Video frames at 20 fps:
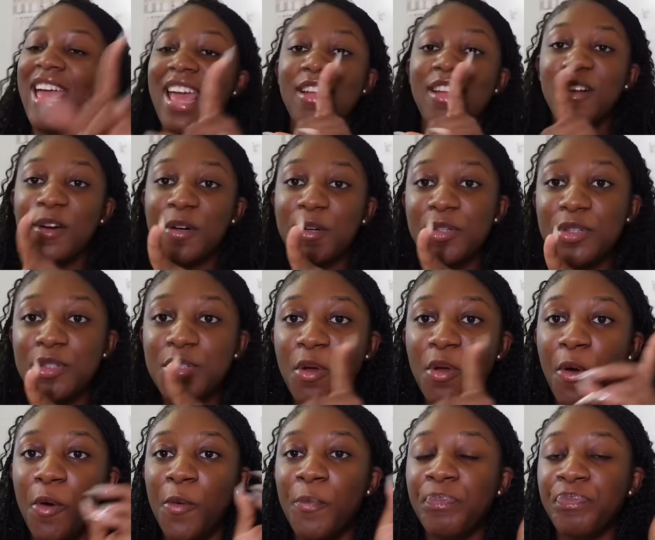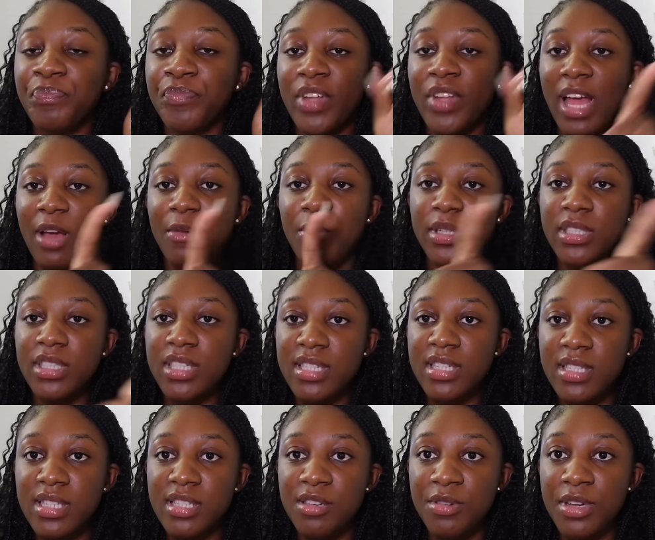and also, I watched
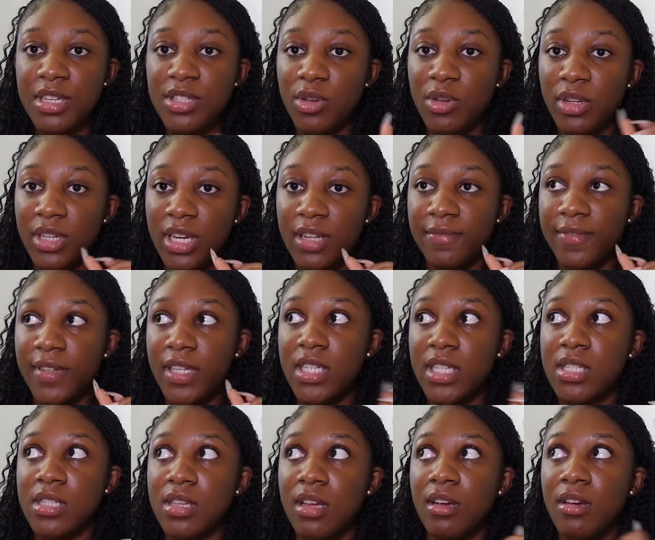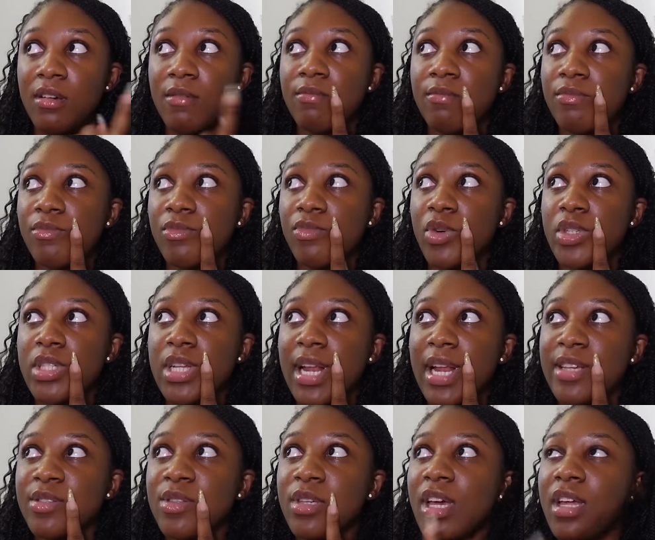this series on Netflix. Um, was it
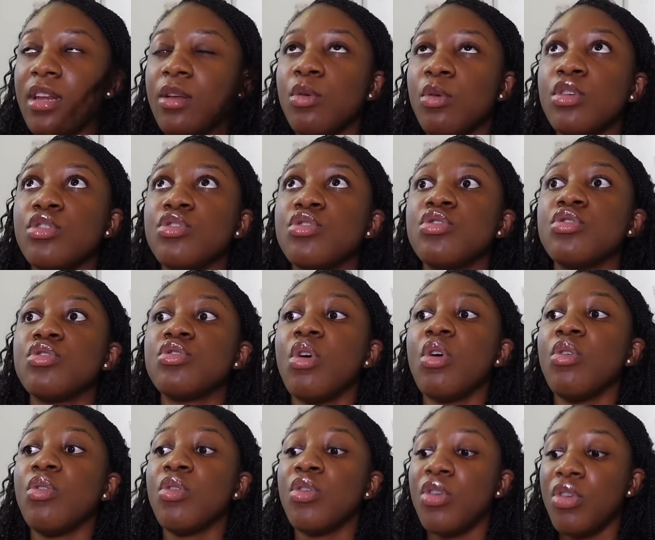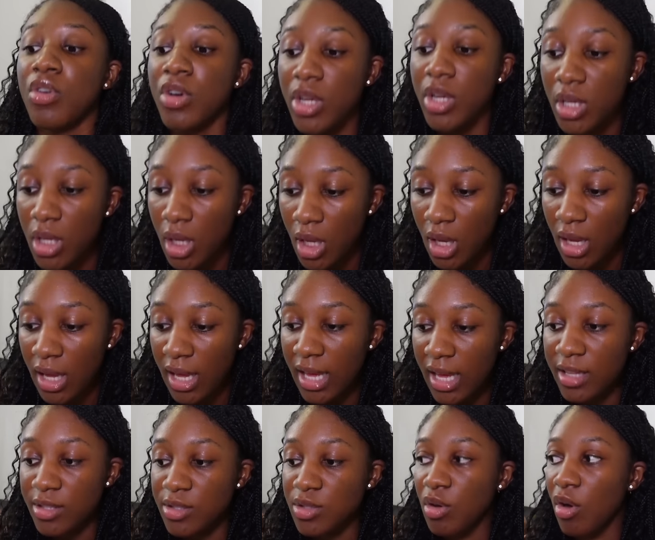last week? And it was so good.
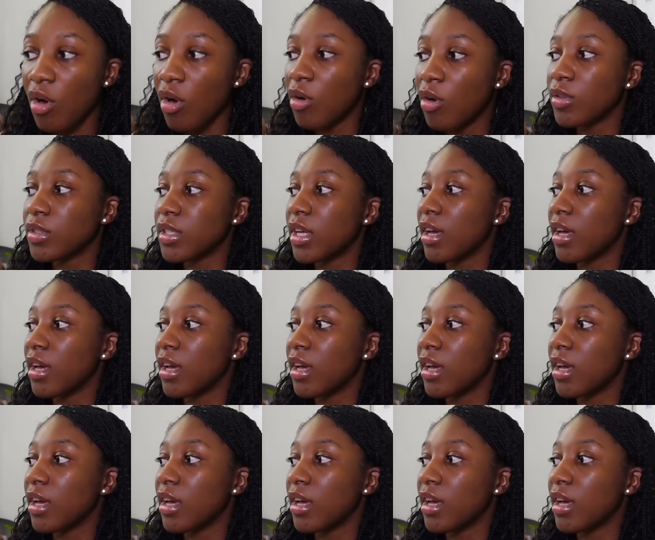It's called